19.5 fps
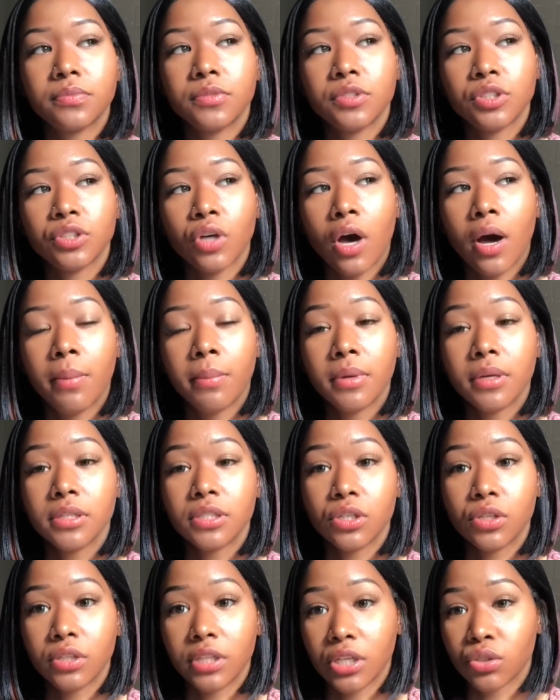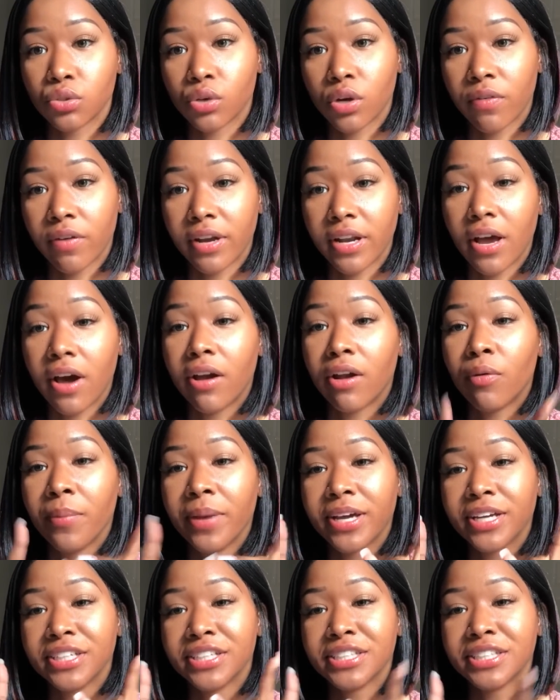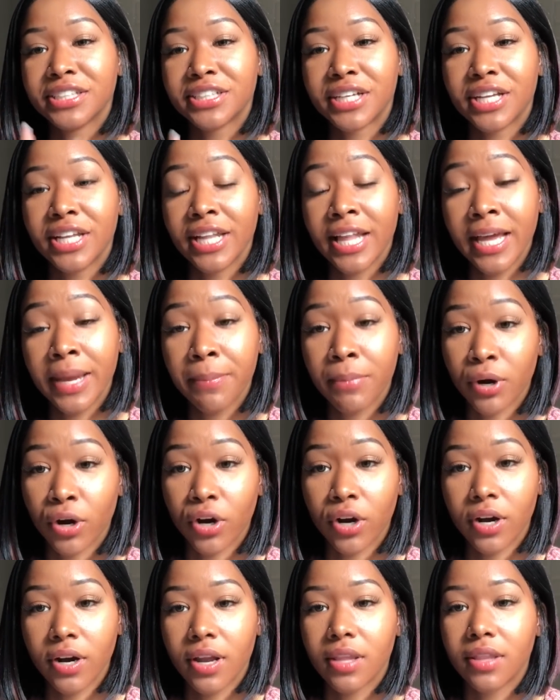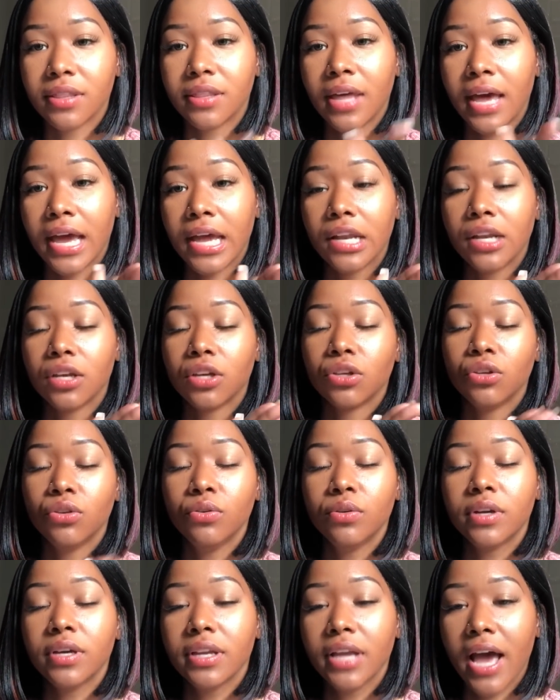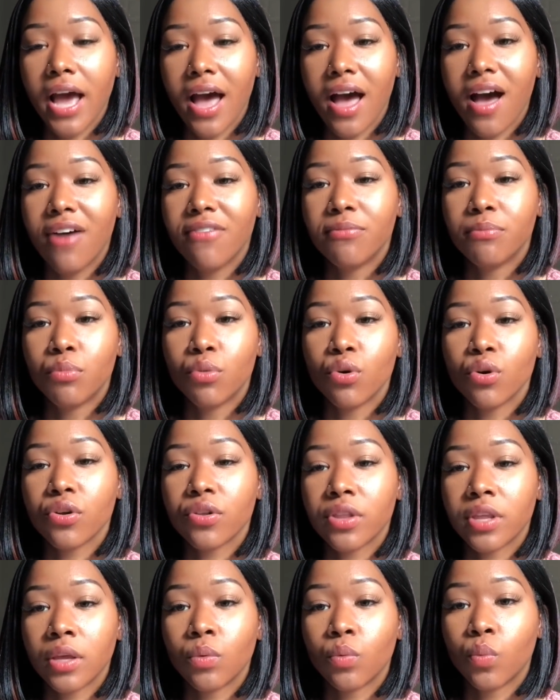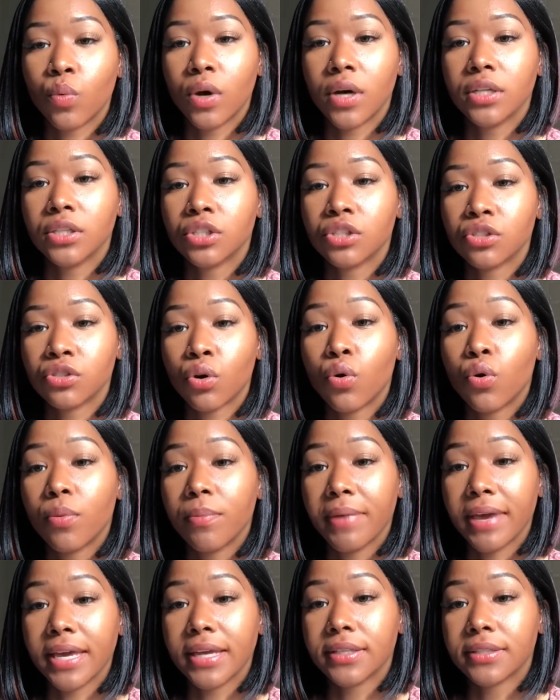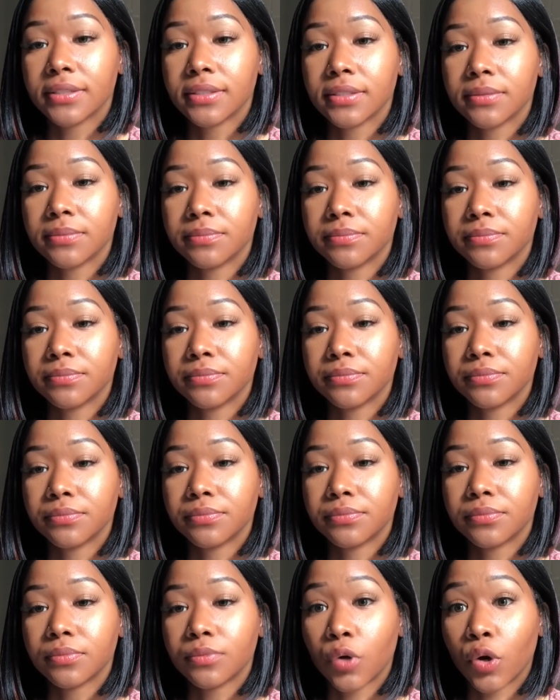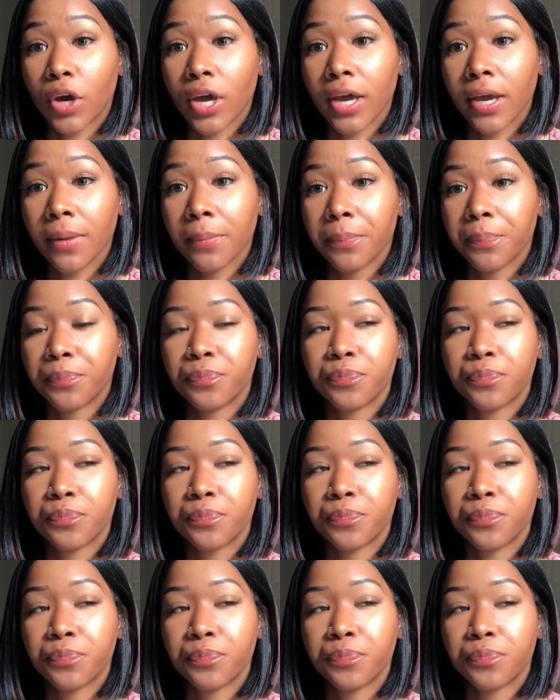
So I'm going to tell that story right now. I don't make a disclaimer that you can have more than one soulmate. Okay?